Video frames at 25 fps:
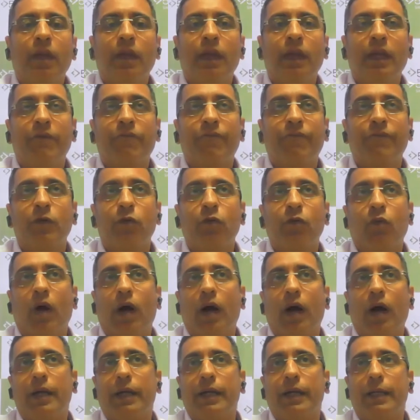If you
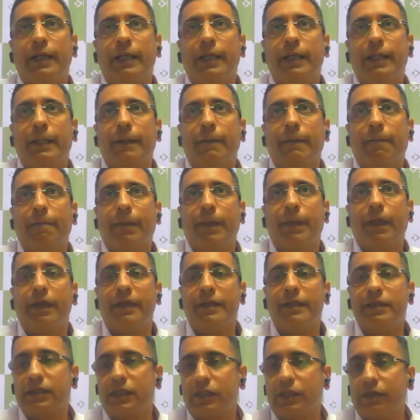are
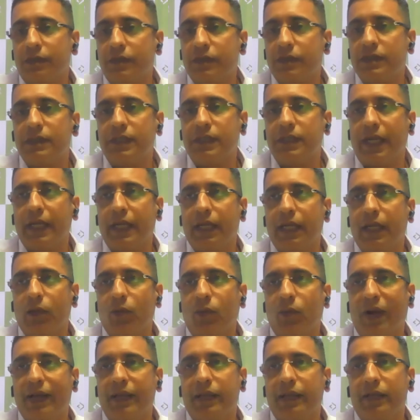risk averse, then
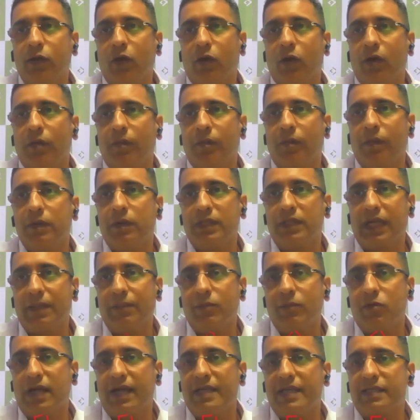while your
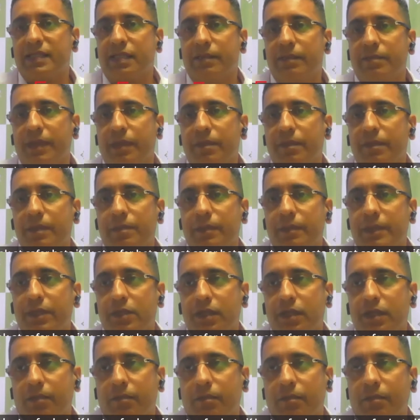time horizon may be
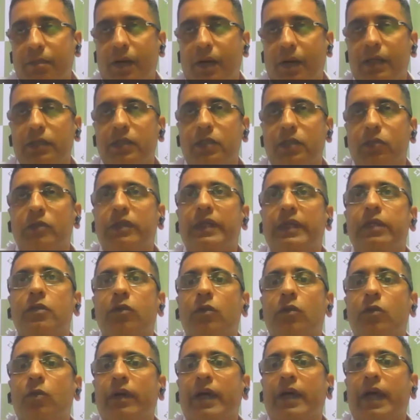medium, but you need
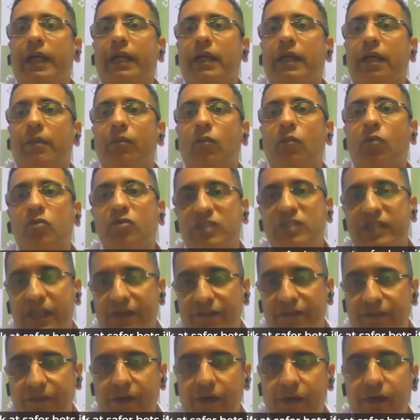to look at more
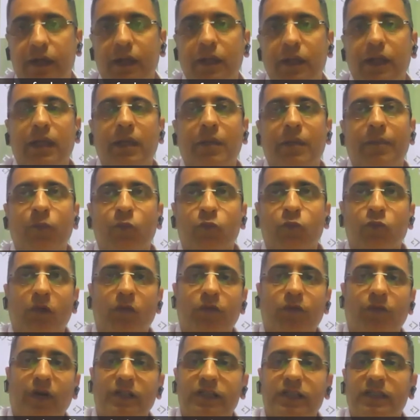safer mutual
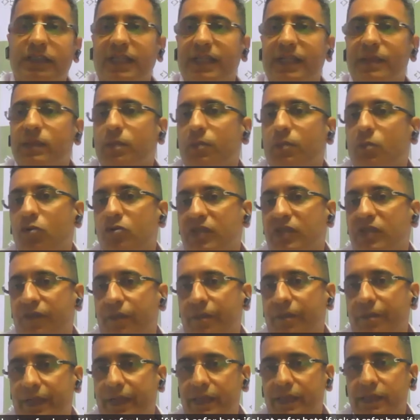fund schemes, more safer
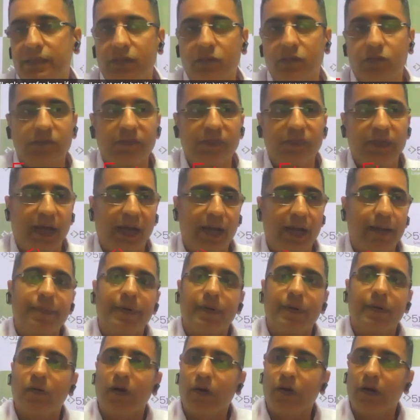bets. It could be
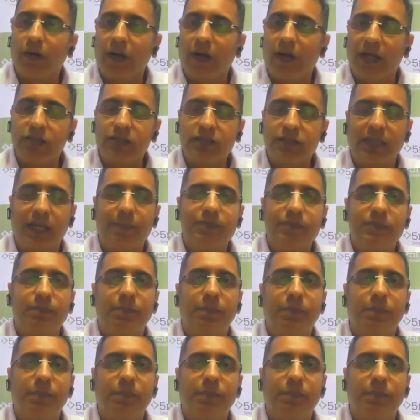hybrid or large caps.